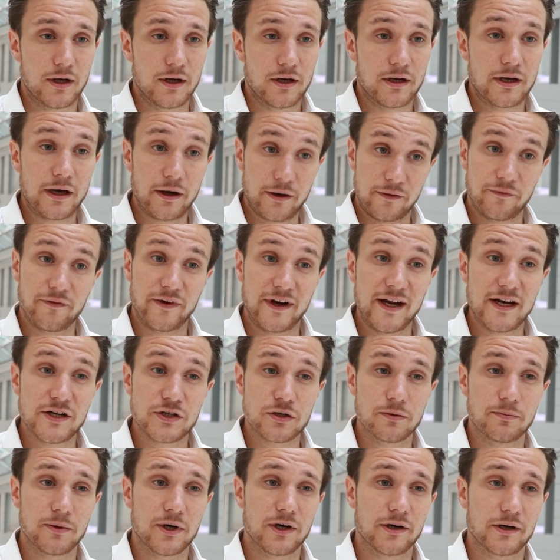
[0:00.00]
Now in
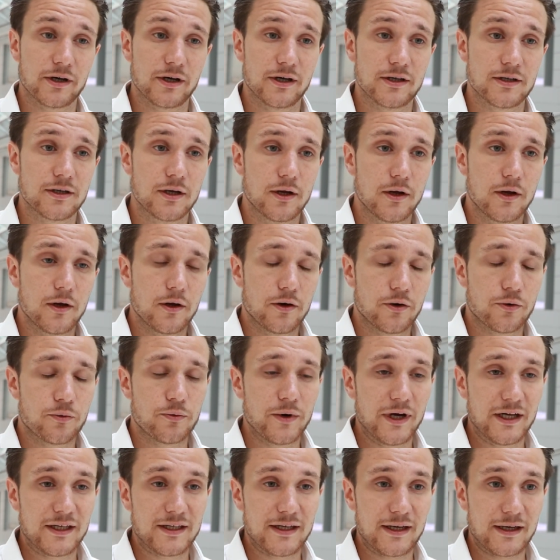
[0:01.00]
financial market,
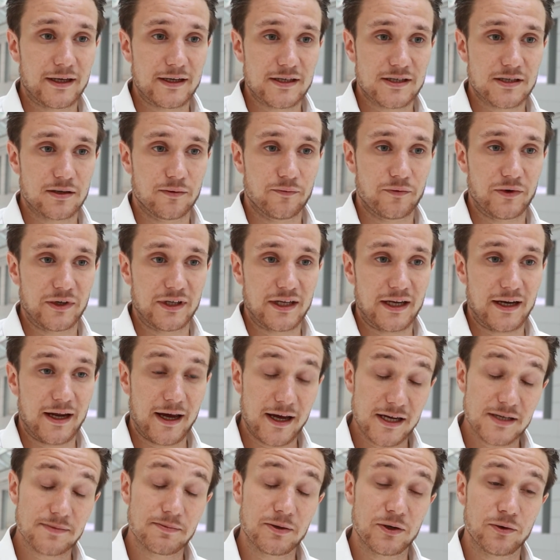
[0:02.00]
Reg Tech is something that
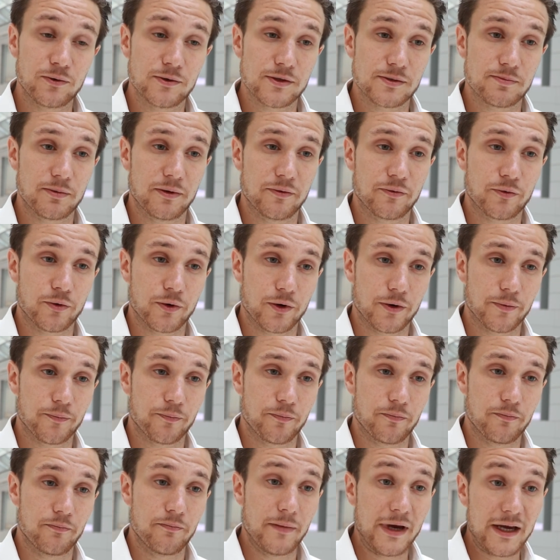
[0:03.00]
has been used before,
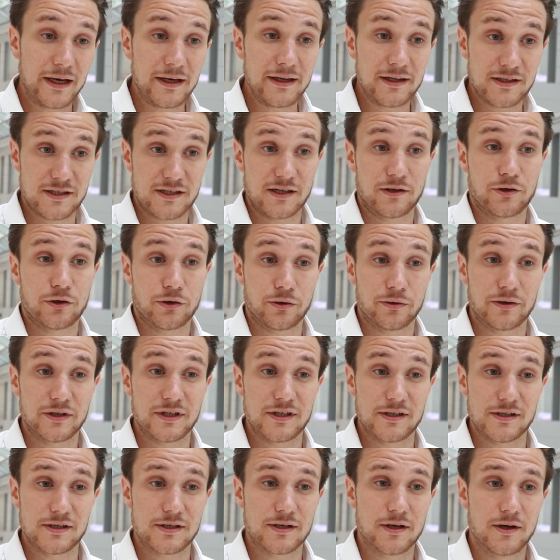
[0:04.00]
mainly in
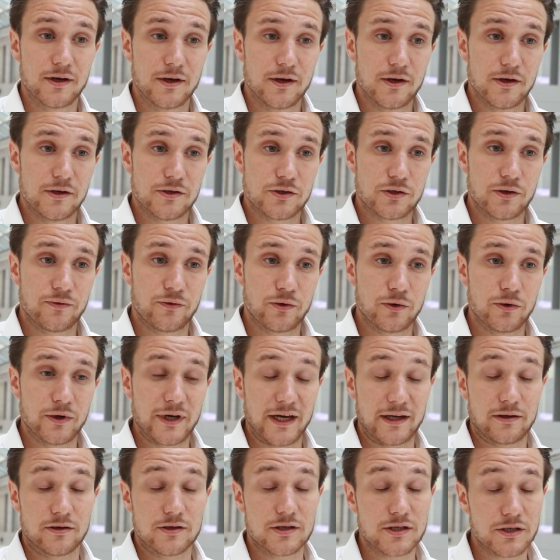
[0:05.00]
securities. So if you look
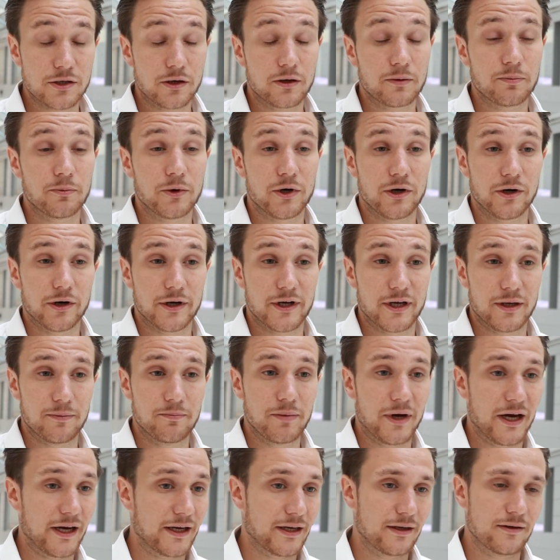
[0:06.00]
at the stock market
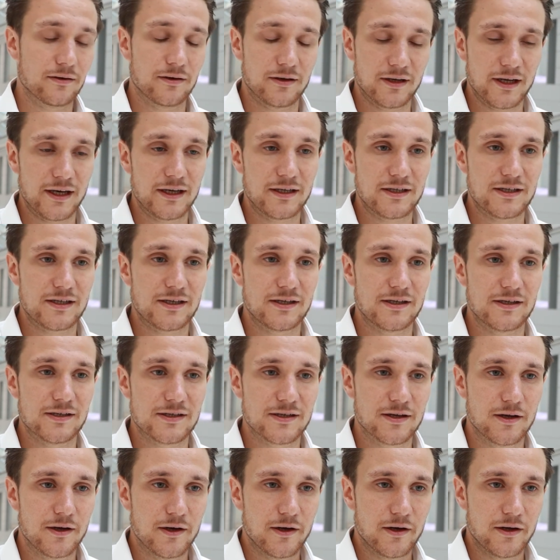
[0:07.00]
back in the
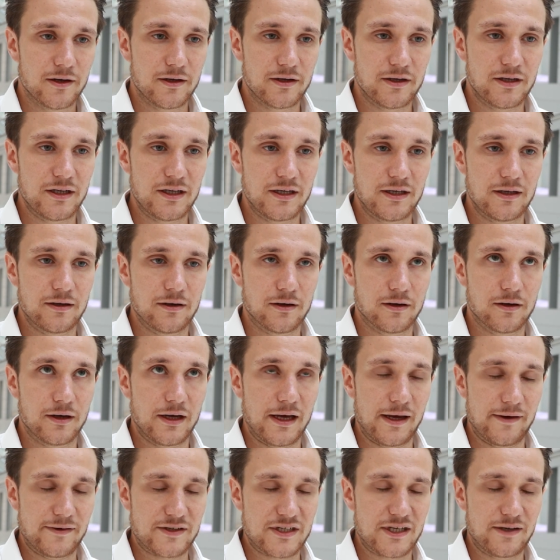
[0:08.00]
90s, the
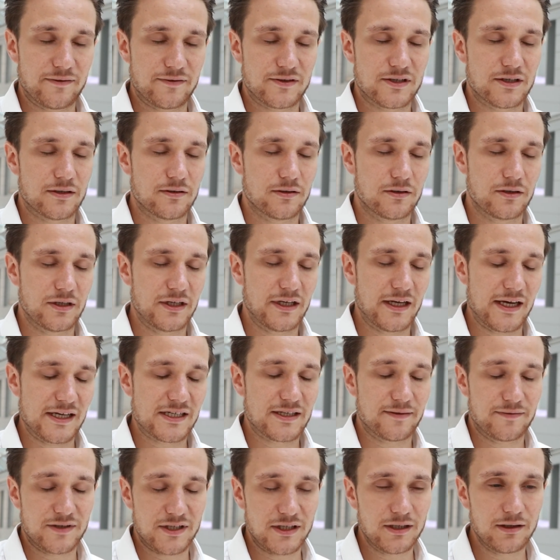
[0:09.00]

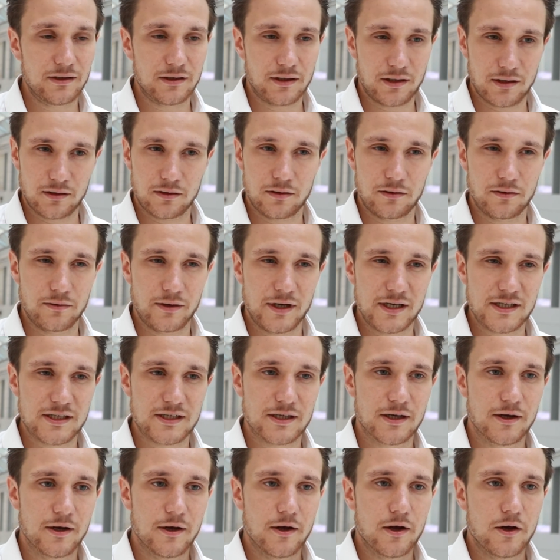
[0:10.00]
SFC in the
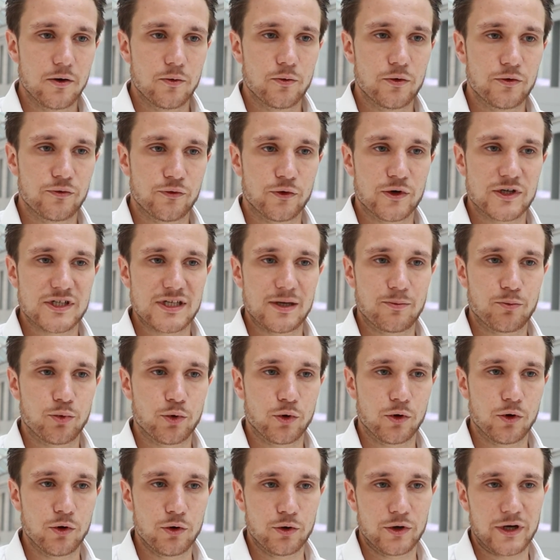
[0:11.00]
US would, for
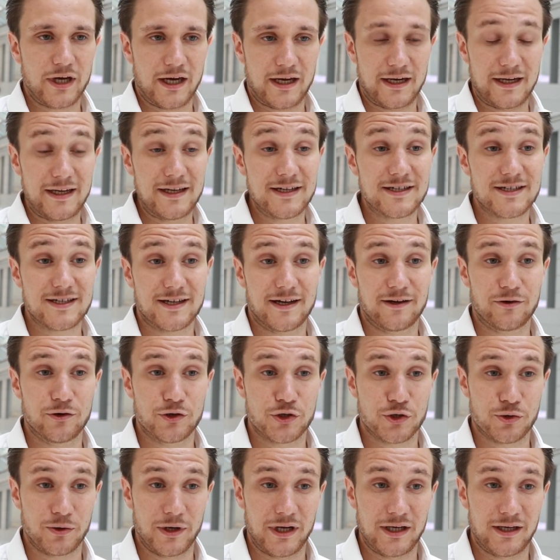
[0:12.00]
example, look at insider
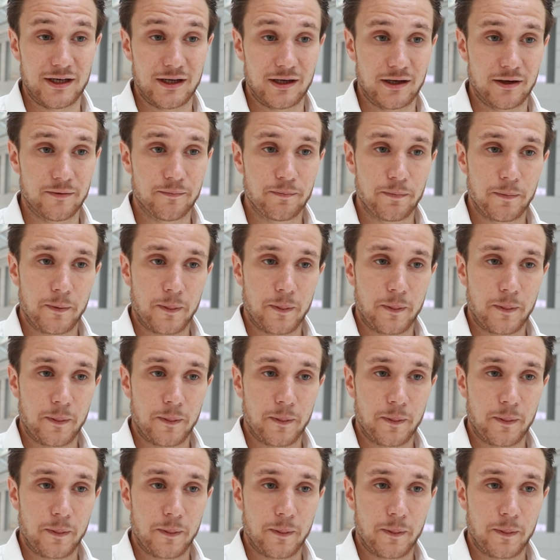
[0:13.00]
trading